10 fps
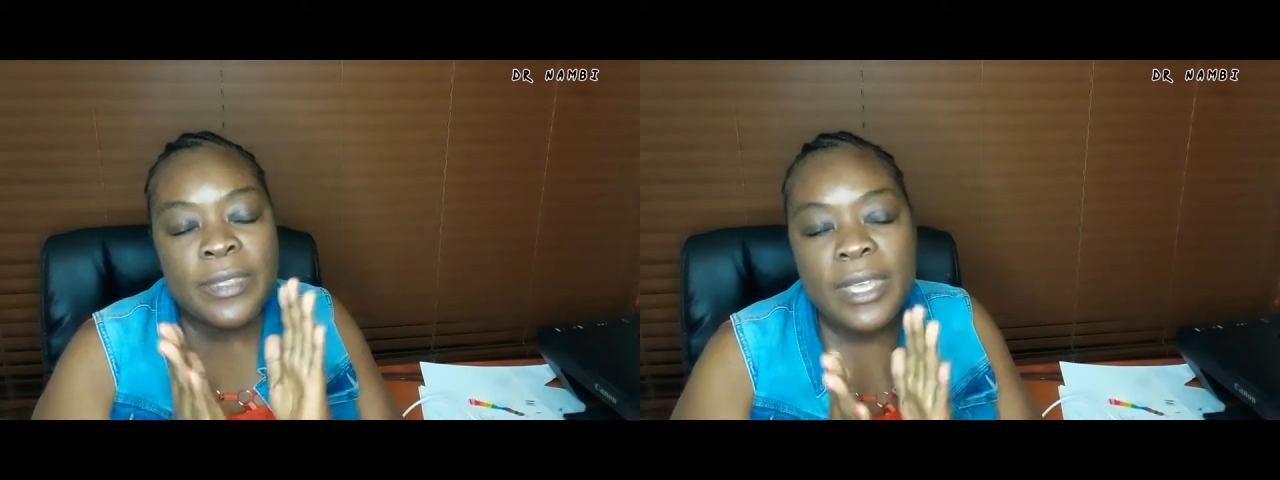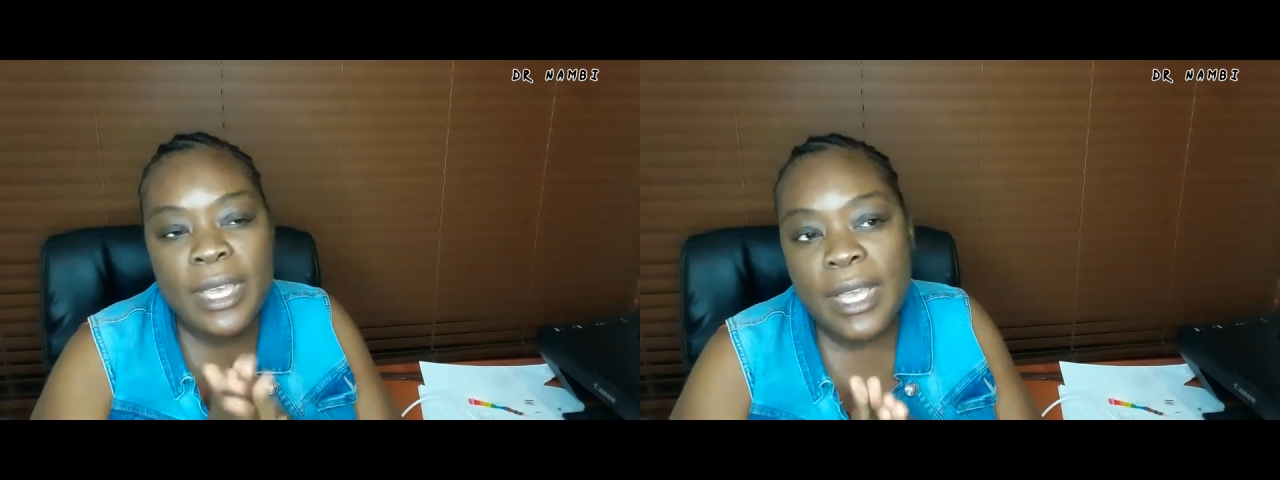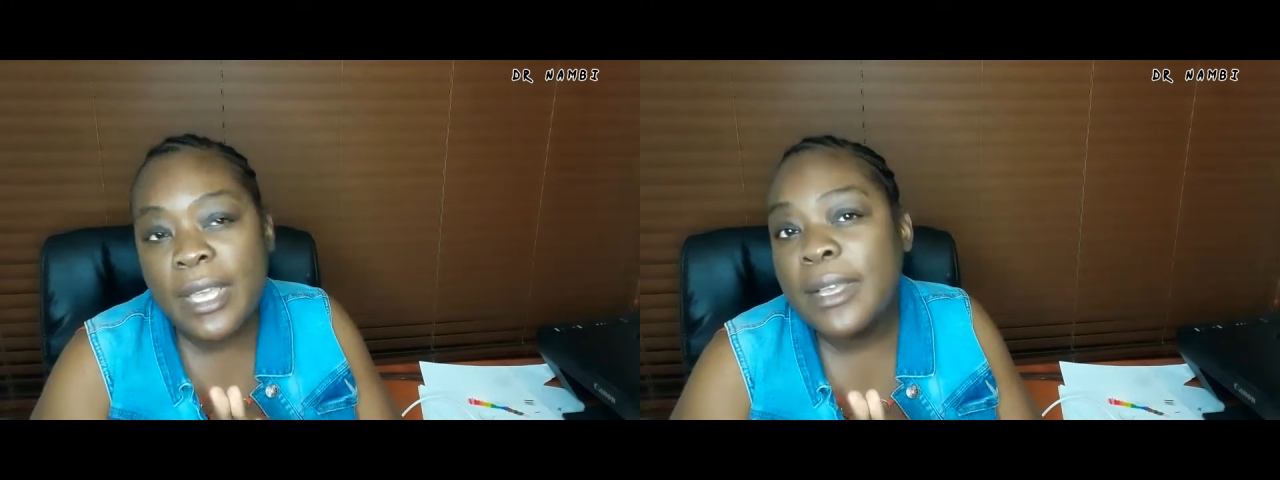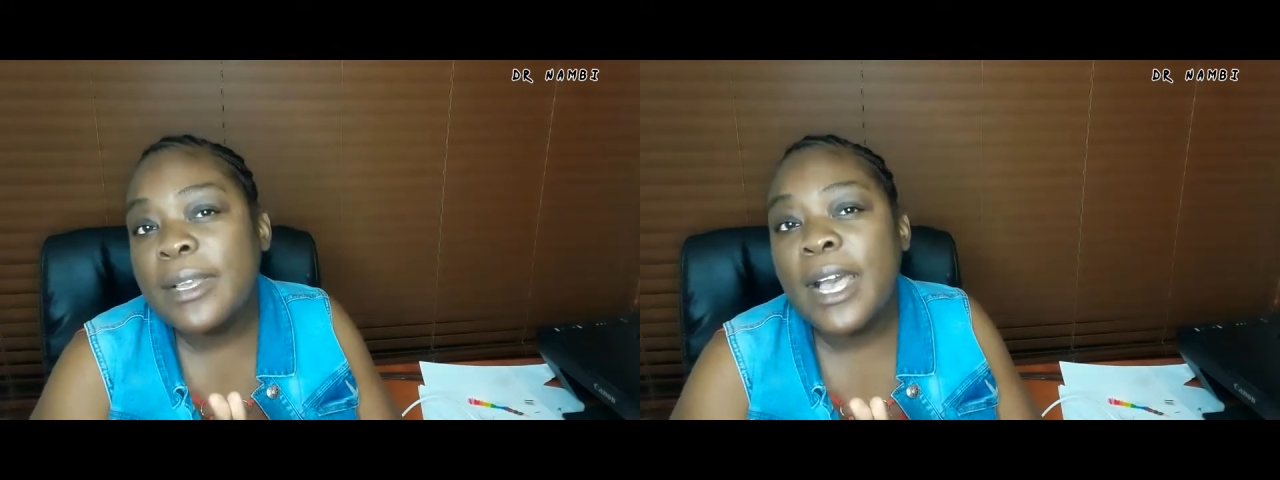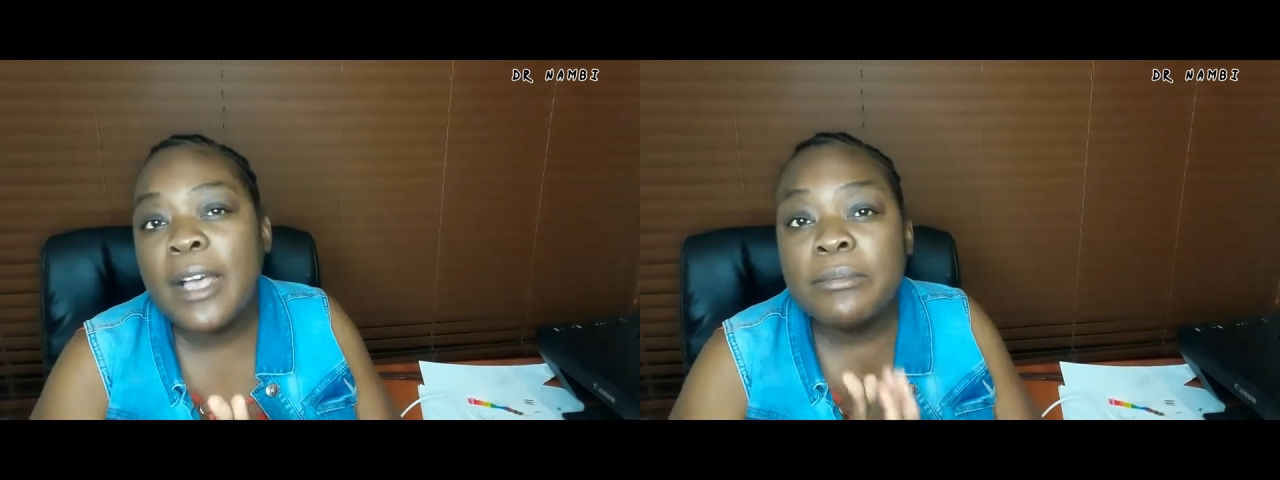
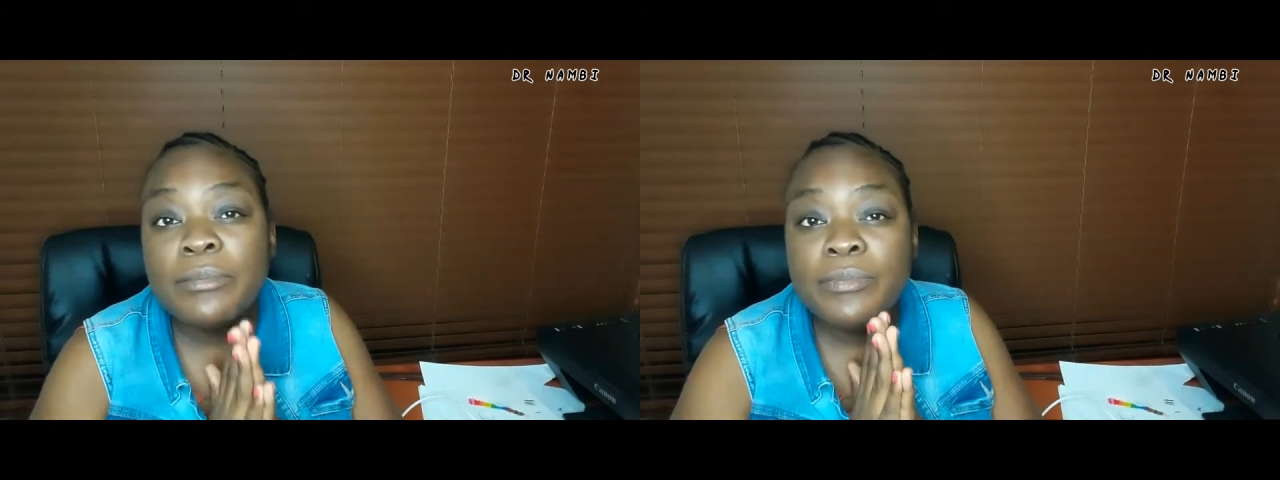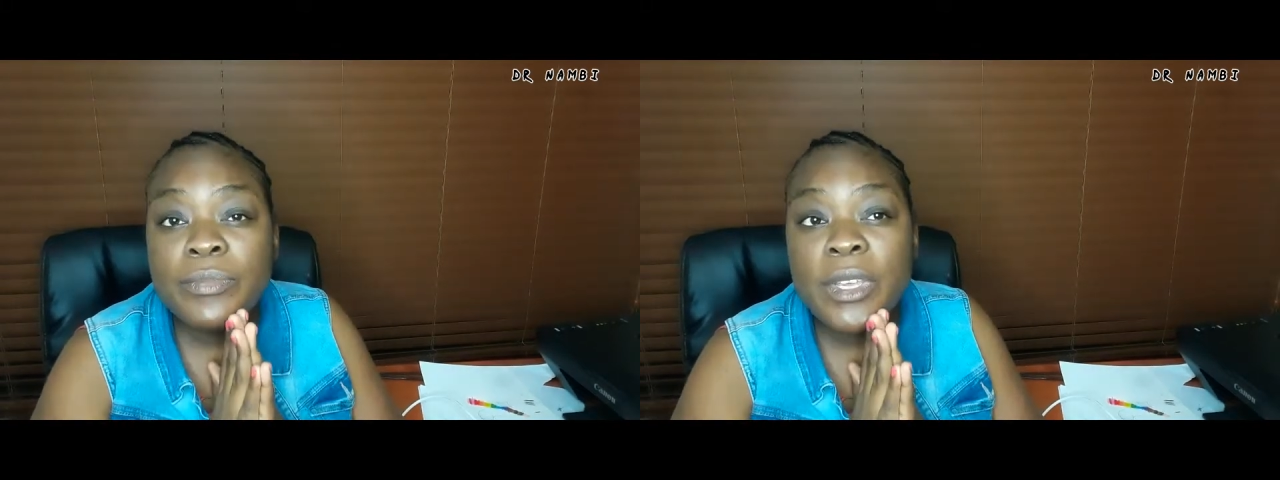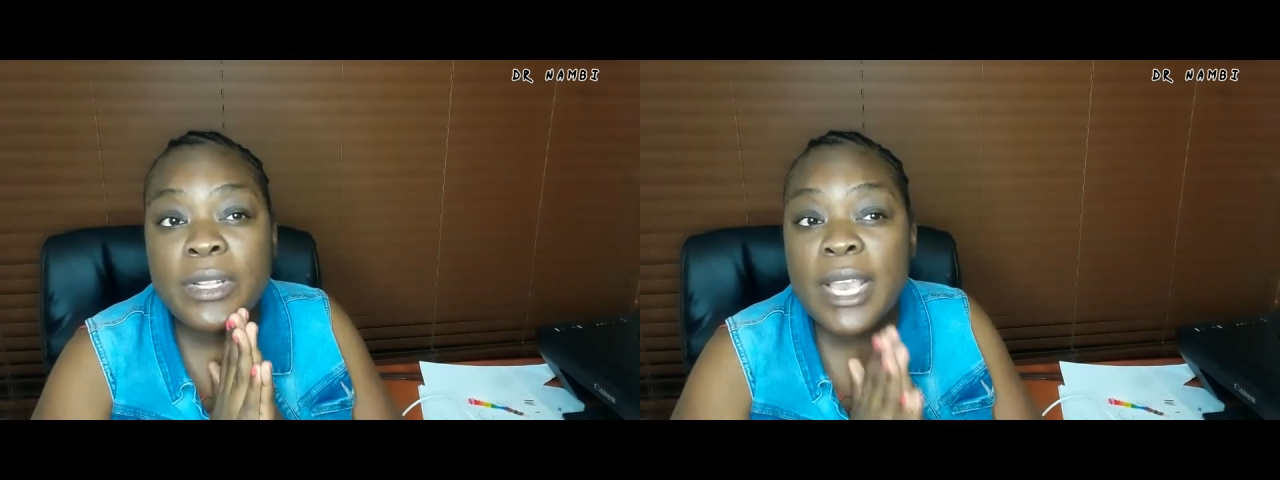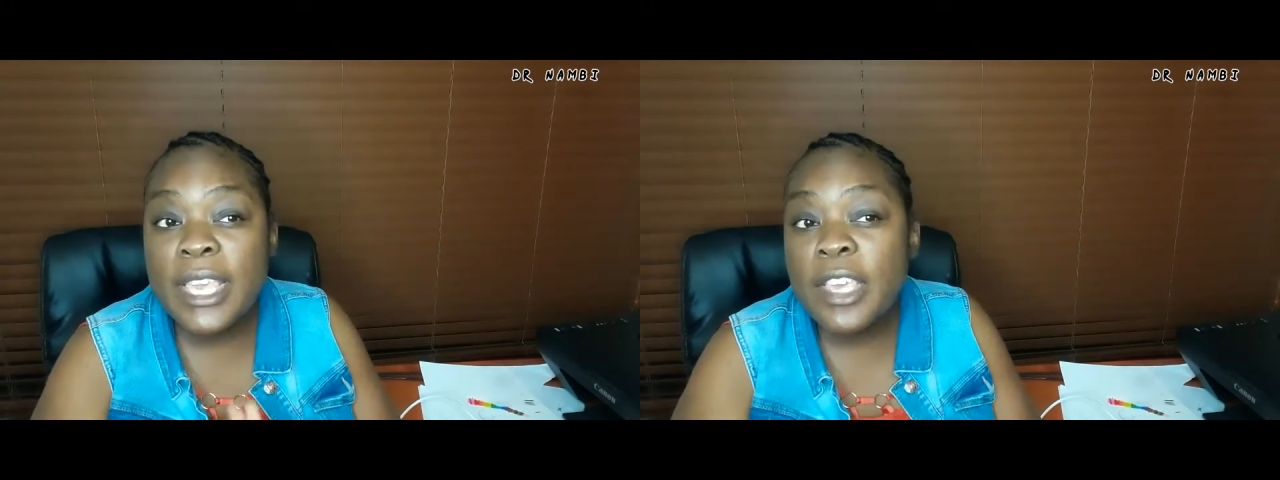they